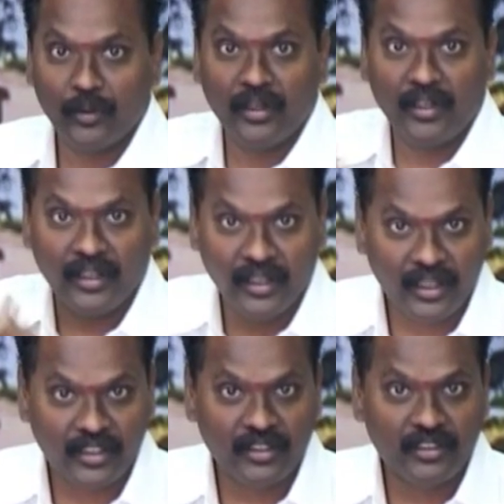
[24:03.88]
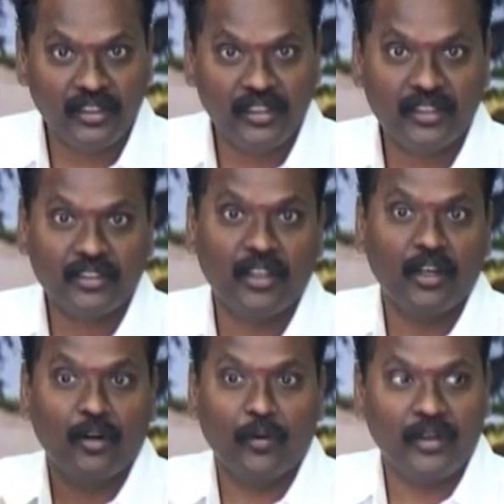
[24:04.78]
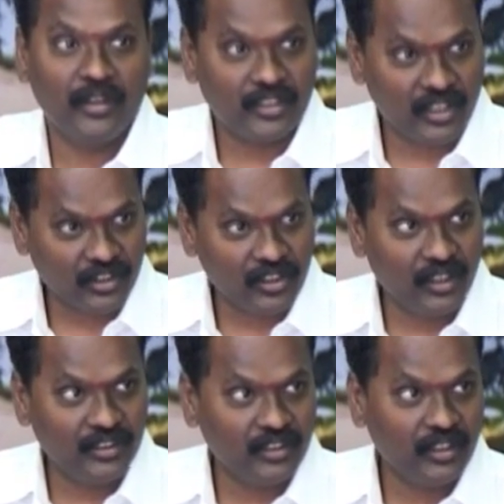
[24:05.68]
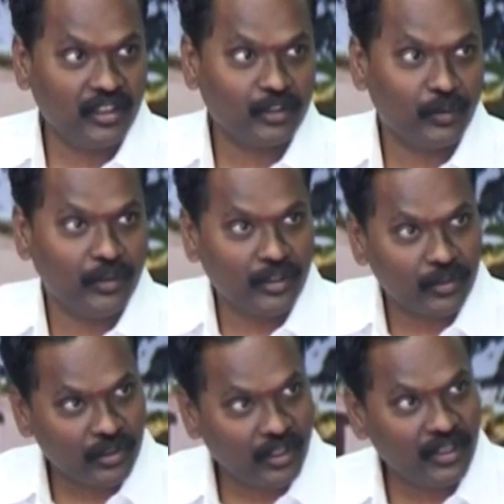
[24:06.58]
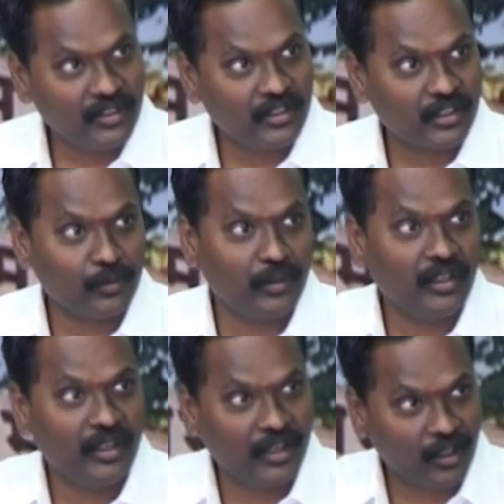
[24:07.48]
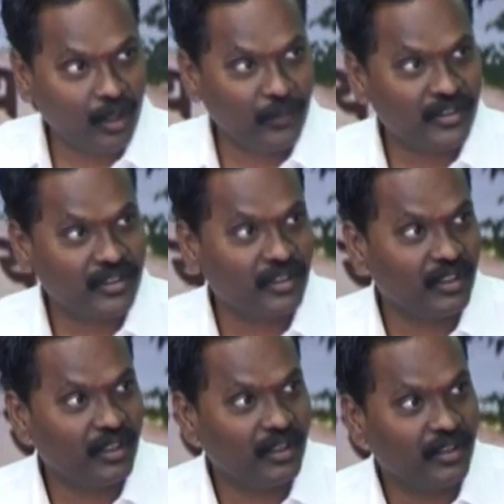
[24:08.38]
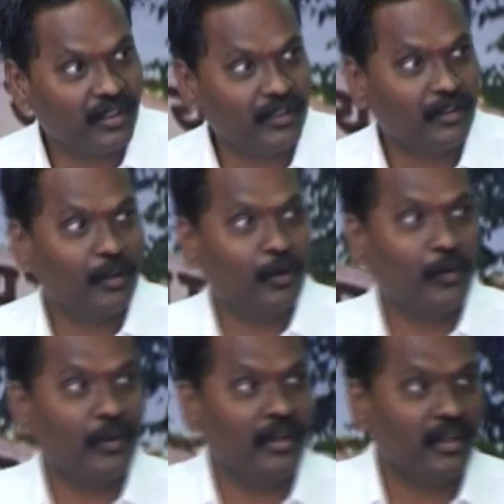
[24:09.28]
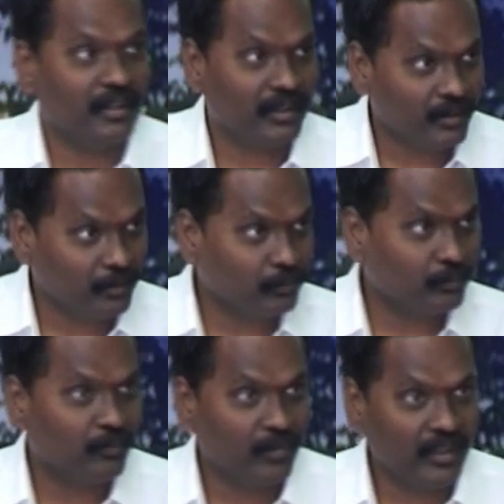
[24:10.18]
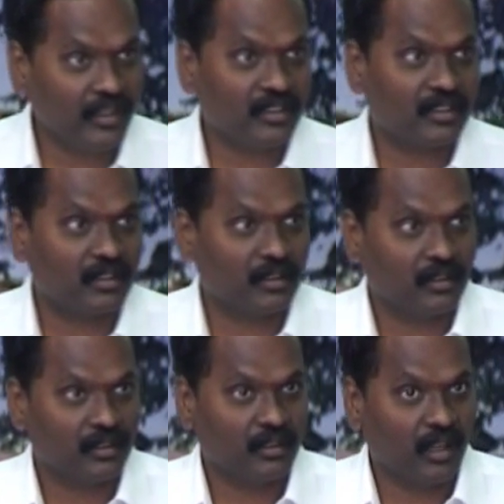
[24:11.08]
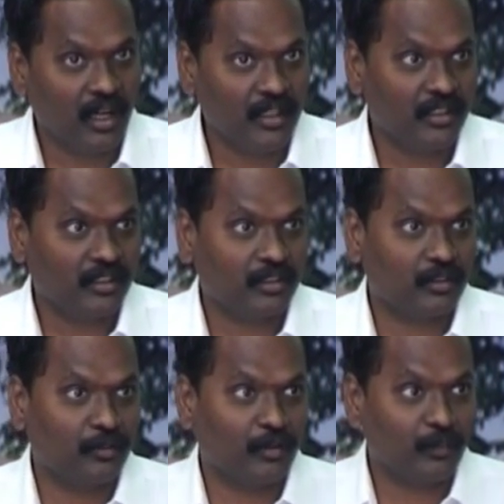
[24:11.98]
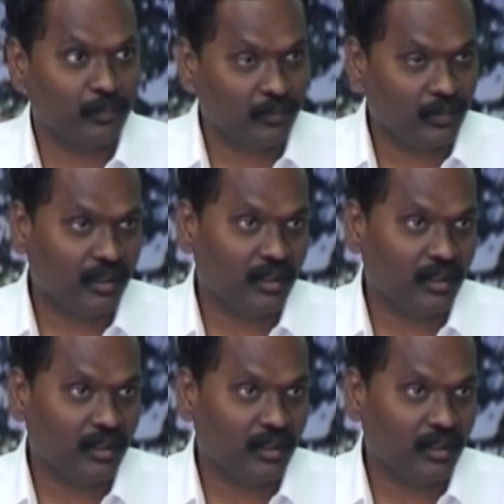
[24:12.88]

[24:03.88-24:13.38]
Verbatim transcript: we need irrigation engineers, we need structural engineers, we need sociologists, we need economists, right? We need uh, various knowledges from